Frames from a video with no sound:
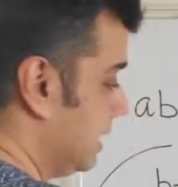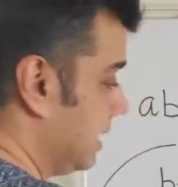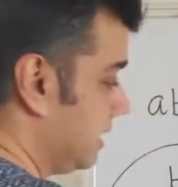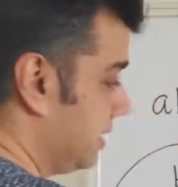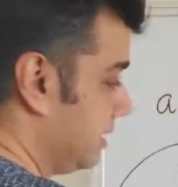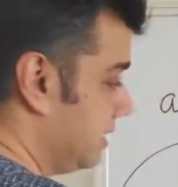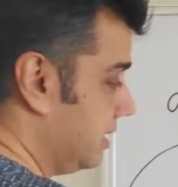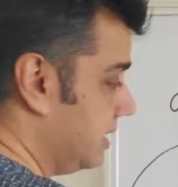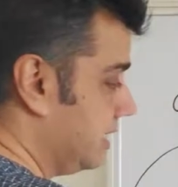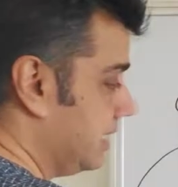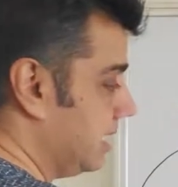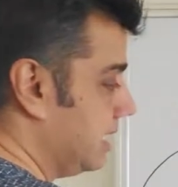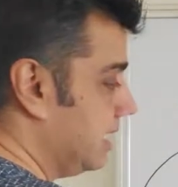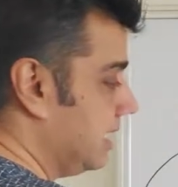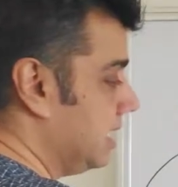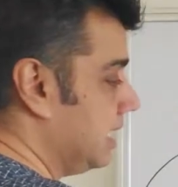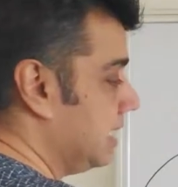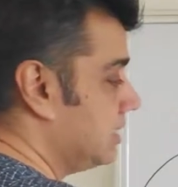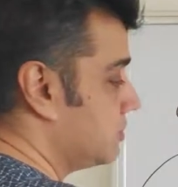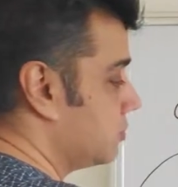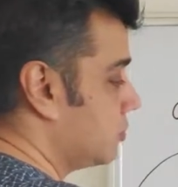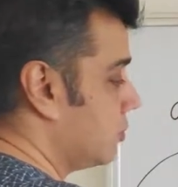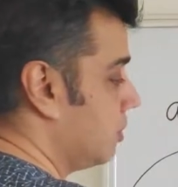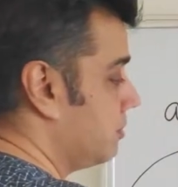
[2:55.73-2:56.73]
100a
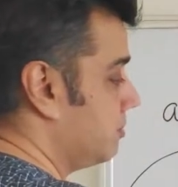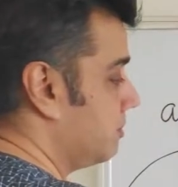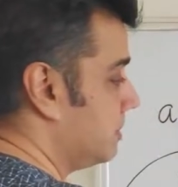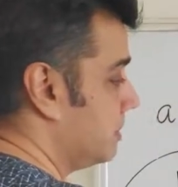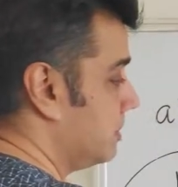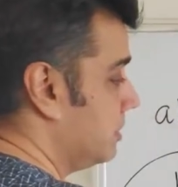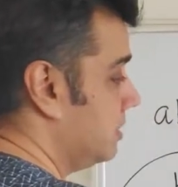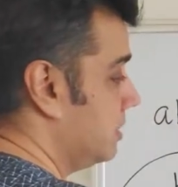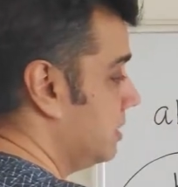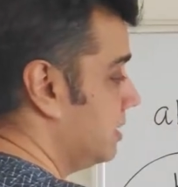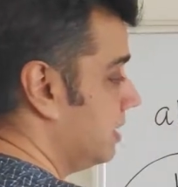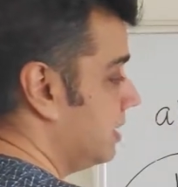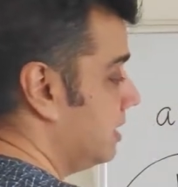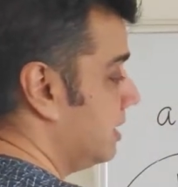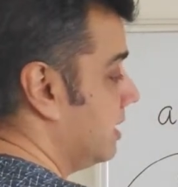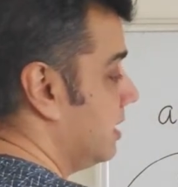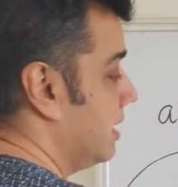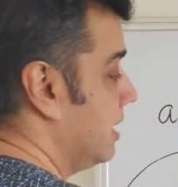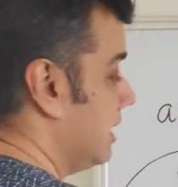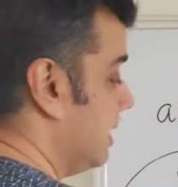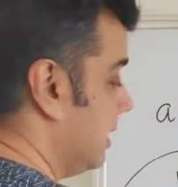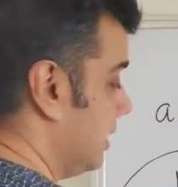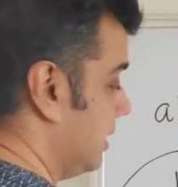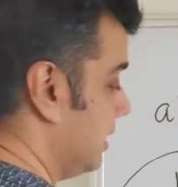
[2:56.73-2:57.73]
as common,
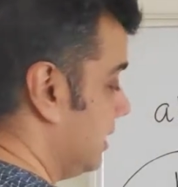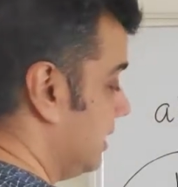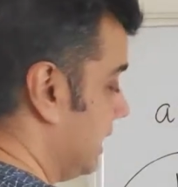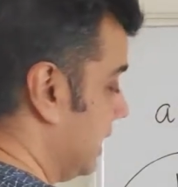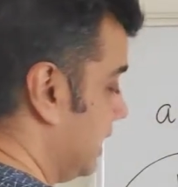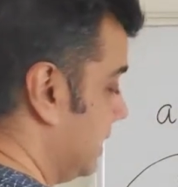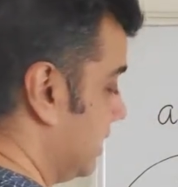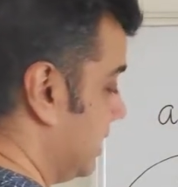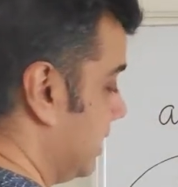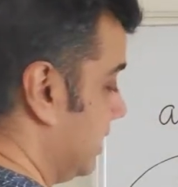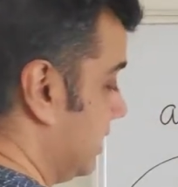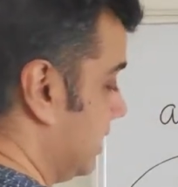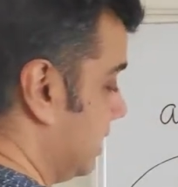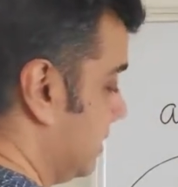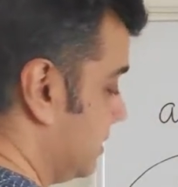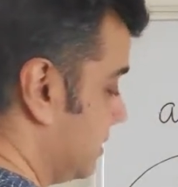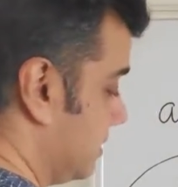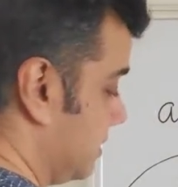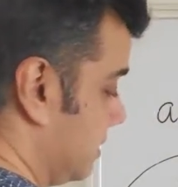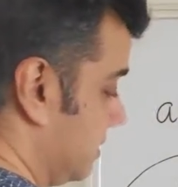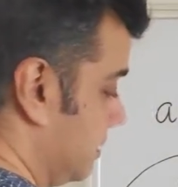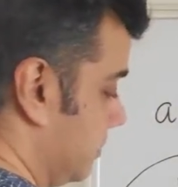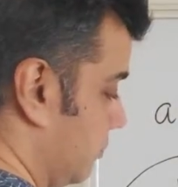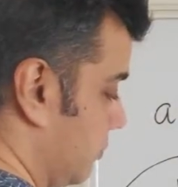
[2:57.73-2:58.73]
in that
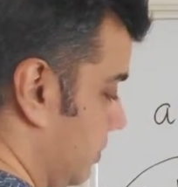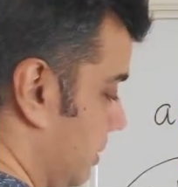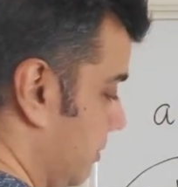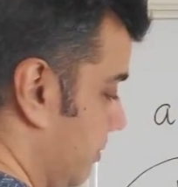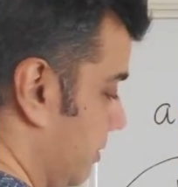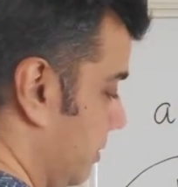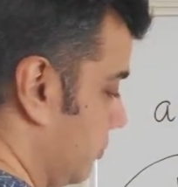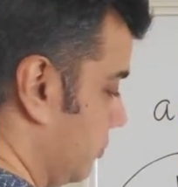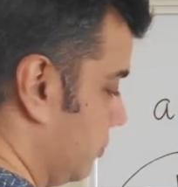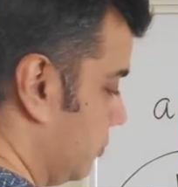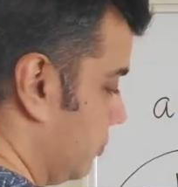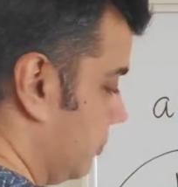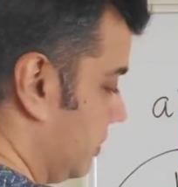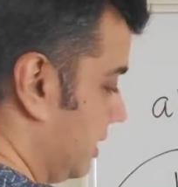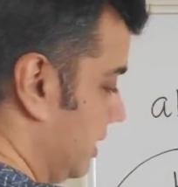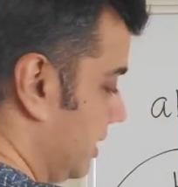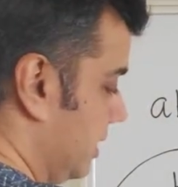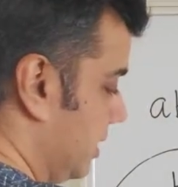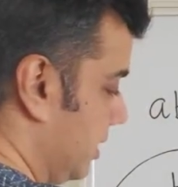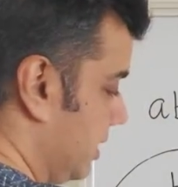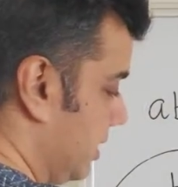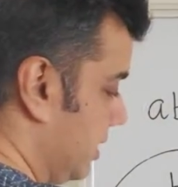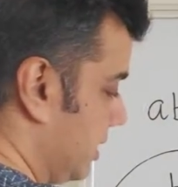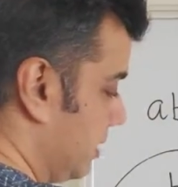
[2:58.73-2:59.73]
case, what am I going to
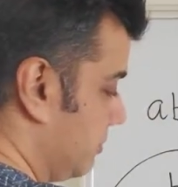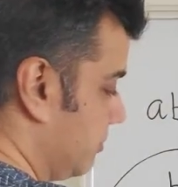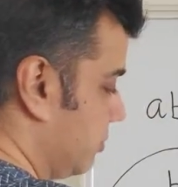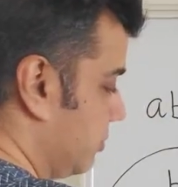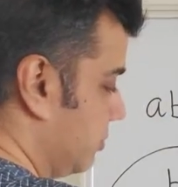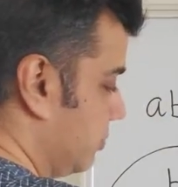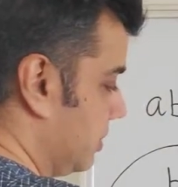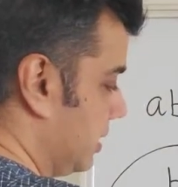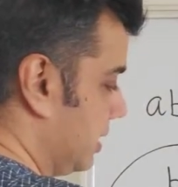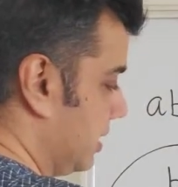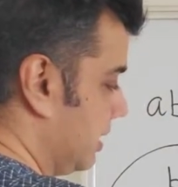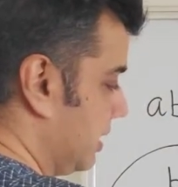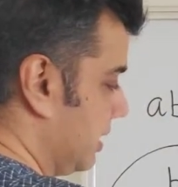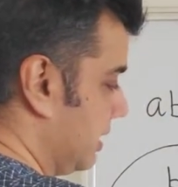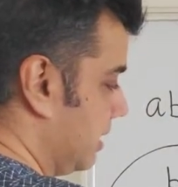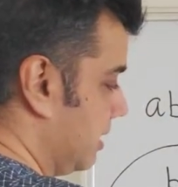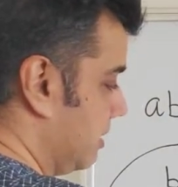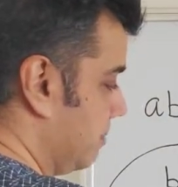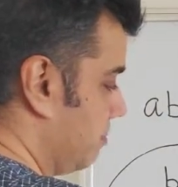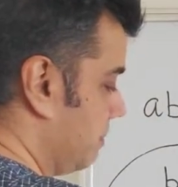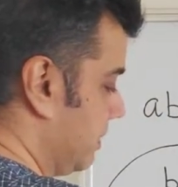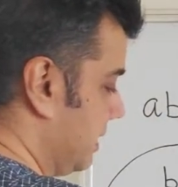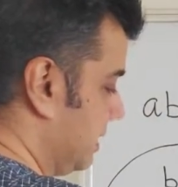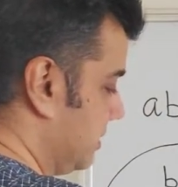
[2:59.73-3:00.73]
get here? I am going to get
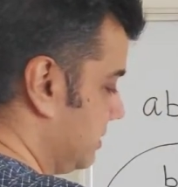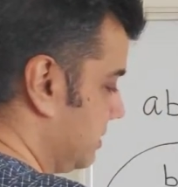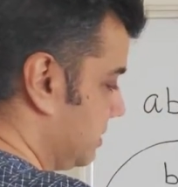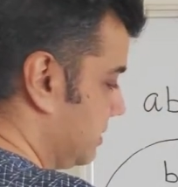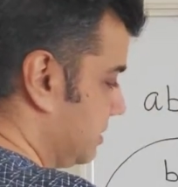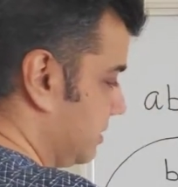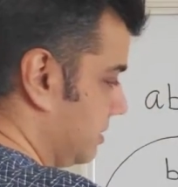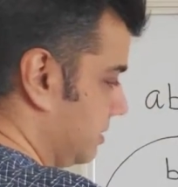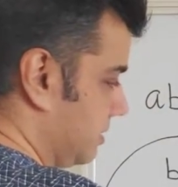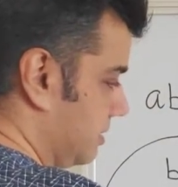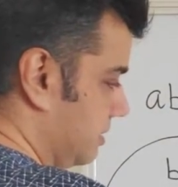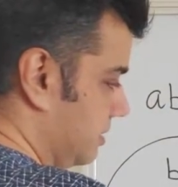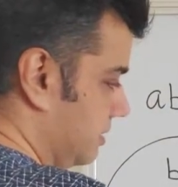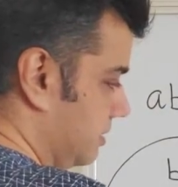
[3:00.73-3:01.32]
a plus